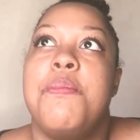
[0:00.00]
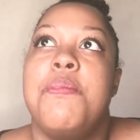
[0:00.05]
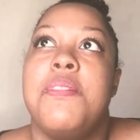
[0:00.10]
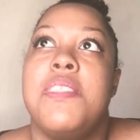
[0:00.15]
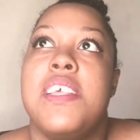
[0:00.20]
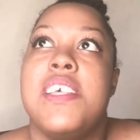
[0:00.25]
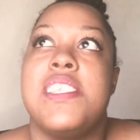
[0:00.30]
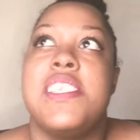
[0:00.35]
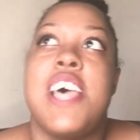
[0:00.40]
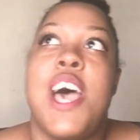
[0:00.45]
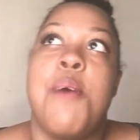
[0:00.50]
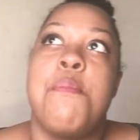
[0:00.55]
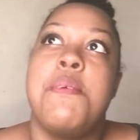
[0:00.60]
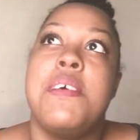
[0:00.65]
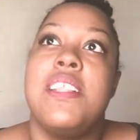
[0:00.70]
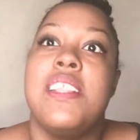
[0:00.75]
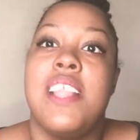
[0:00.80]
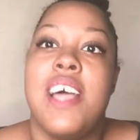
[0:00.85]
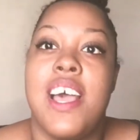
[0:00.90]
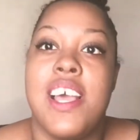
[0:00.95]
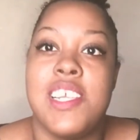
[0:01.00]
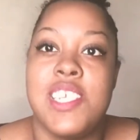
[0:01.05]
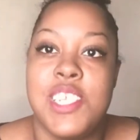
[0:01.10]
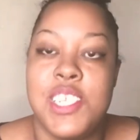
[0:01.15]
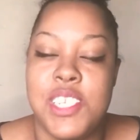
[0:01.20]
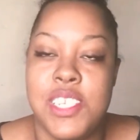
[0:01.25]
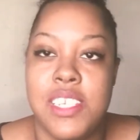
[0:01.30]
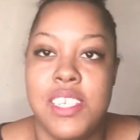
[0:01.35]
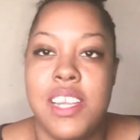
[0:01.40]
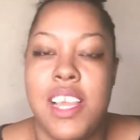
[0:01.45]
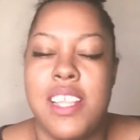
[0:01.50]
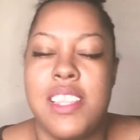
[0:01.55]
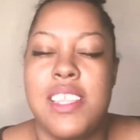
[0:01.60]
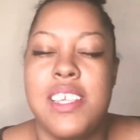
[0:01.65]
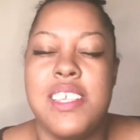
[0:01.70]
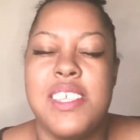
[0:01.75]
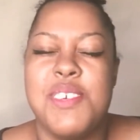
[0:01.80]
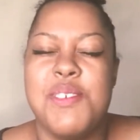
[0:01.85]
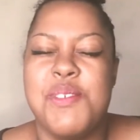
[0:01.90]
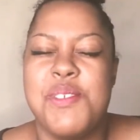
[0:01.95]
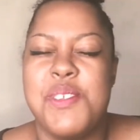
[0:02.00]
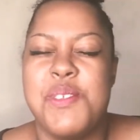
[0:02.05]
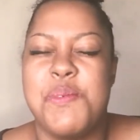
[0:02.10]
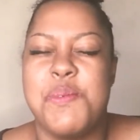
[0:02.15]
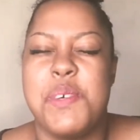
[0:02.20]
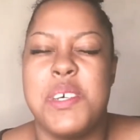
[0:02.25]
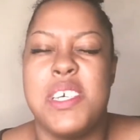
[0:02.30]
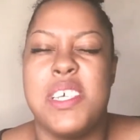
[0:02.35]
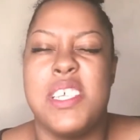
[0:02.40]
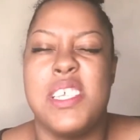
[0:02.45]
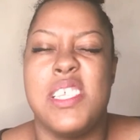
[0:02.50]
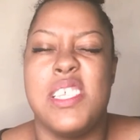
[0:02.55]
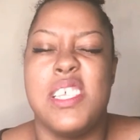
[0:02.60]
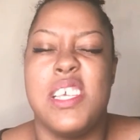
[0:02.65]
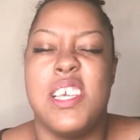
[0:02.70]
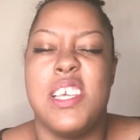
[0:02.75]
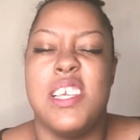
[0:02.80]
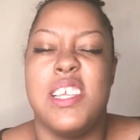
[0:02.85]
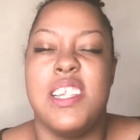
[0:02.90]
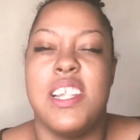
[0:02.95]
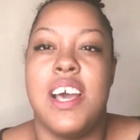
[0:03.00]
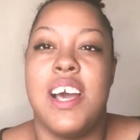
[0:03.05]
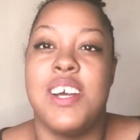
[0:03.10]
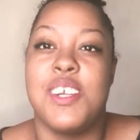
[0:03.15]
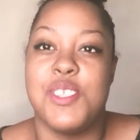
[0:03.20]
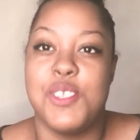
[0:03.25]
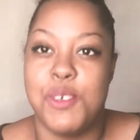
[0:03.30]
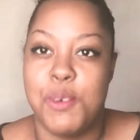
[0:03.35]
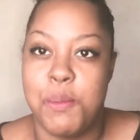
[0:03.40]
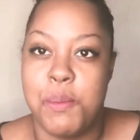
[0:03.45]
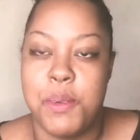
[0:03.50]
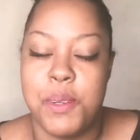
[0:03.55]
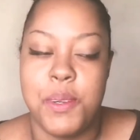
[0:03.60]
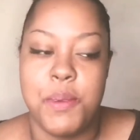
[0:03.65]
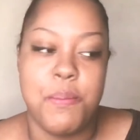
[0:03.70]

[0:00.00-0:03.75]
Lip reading: This happened last year. I think it was in October.